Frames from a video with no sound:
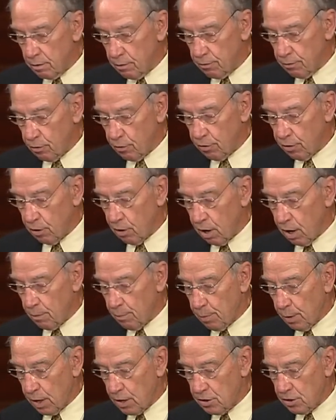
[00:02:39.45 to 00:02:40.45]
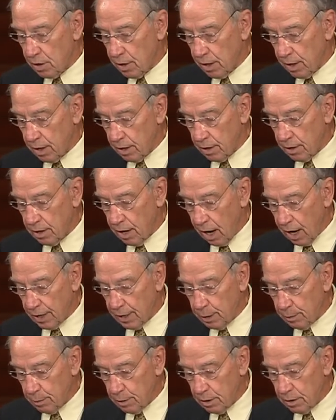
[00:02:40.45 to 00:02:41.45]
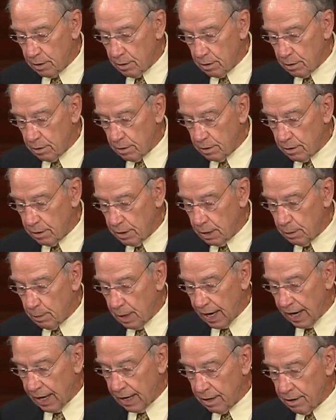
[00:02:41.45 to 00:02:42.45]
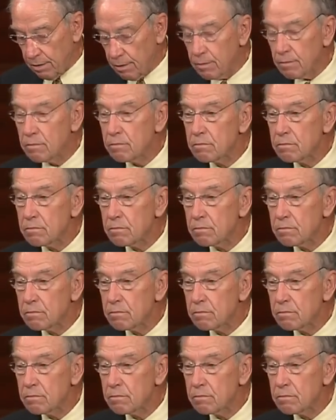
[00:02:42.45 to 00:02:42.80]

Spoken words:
for their unprecedented document demand.